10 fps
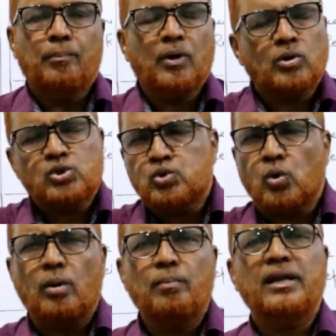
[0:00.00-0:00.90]
Because
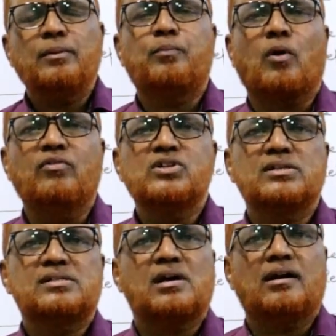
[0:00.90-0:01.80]
so many
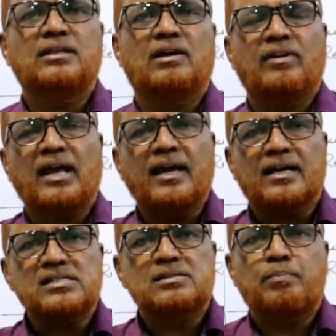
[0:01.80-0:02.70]
provisions are there. When I
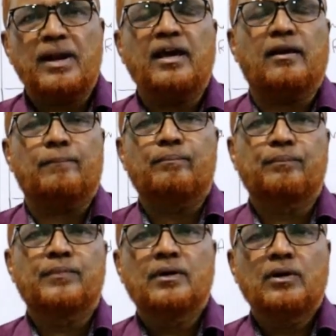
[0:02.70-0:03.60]
explain,
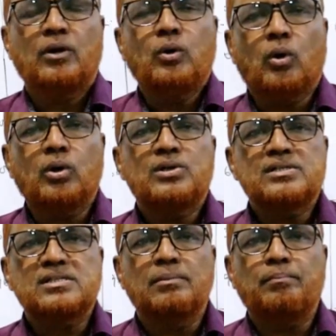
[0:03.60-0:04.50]
don't
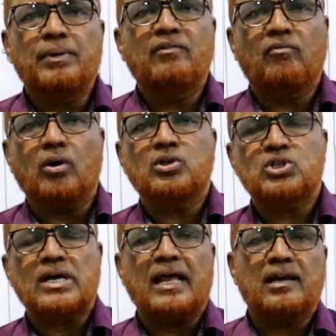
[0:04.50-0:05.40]
simply
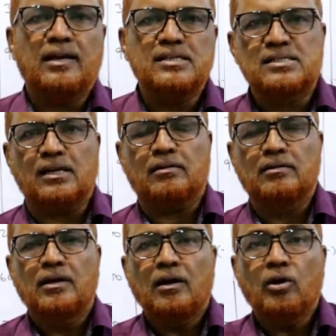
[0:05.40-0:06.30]
watch and listen.